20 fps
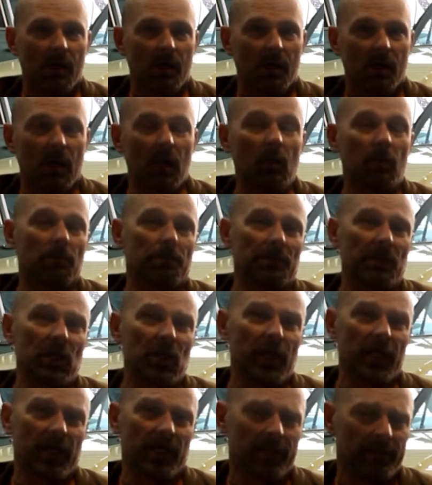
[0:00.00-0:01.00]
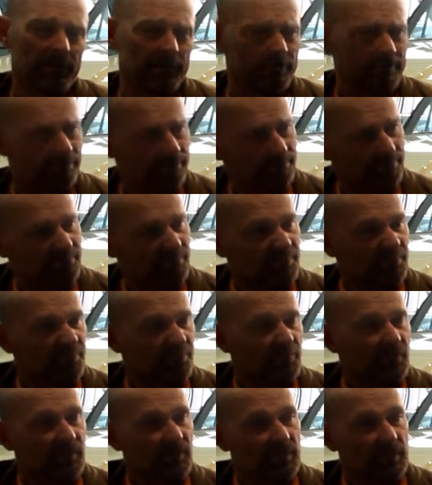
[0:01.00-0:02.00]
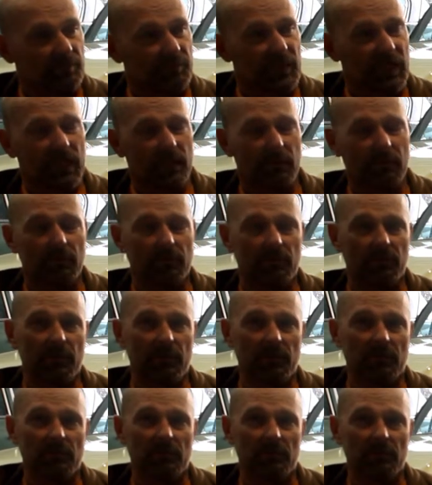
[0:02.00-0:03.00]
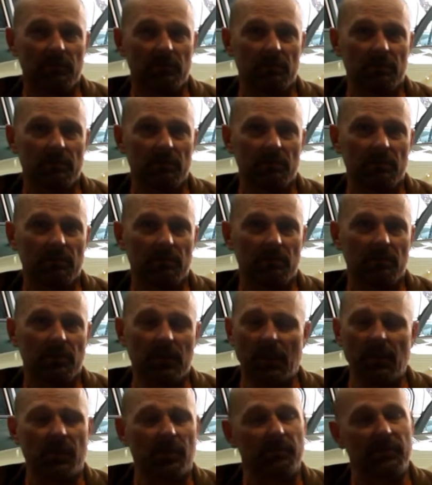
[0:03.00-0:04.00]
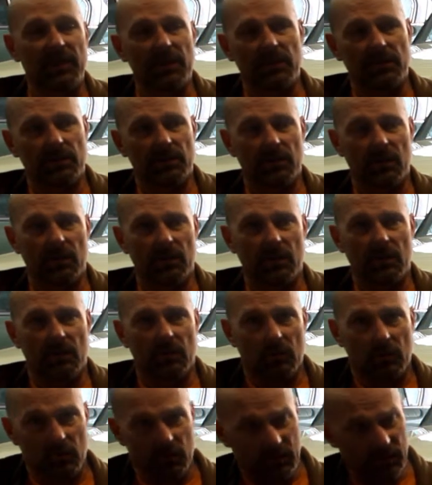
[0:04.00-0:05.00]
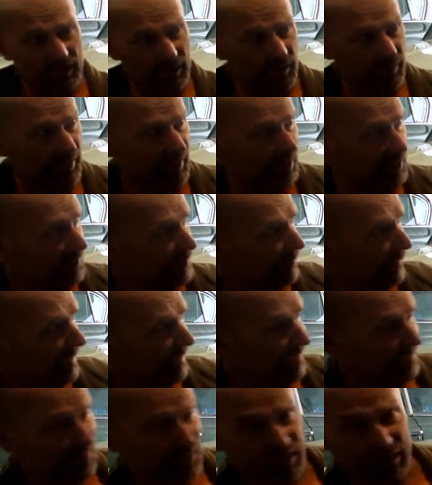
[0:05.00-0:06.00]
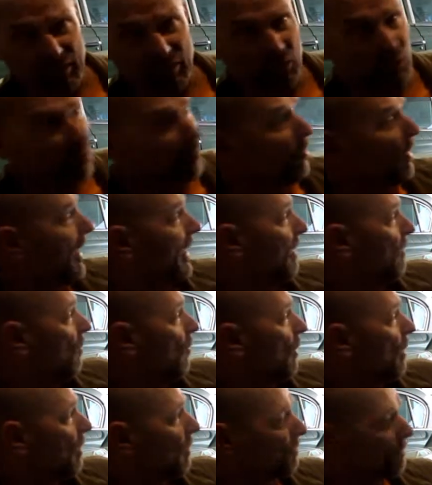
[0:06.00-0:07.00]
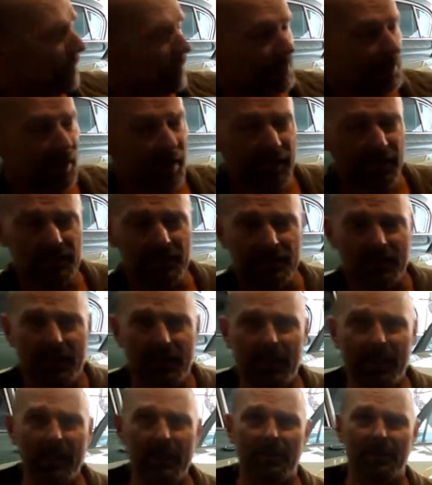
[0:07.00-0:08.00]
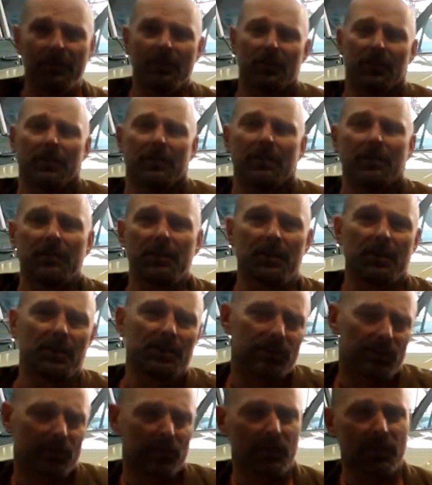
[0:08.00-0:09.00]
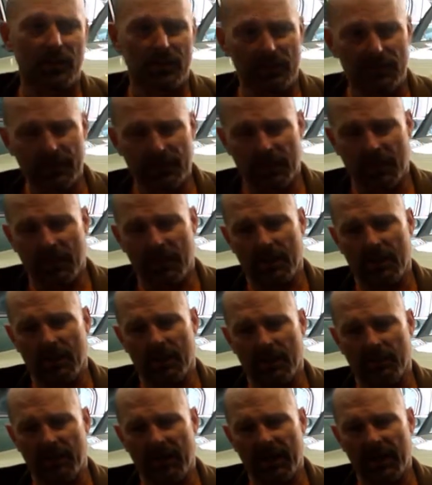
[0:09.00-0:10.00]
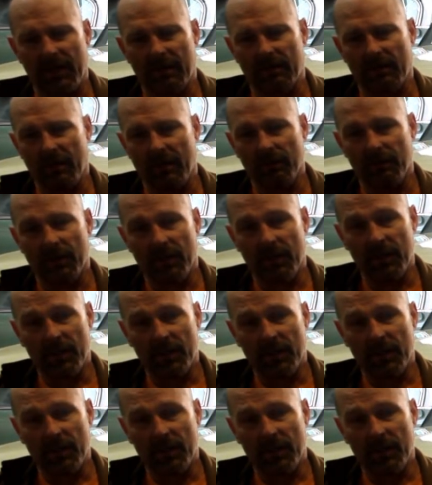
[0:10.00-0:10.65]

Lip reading: Hello, Verde, from down in southern Minnesota, where we experienced a great, wonderful day today. As you can see, the sun is setting in the background.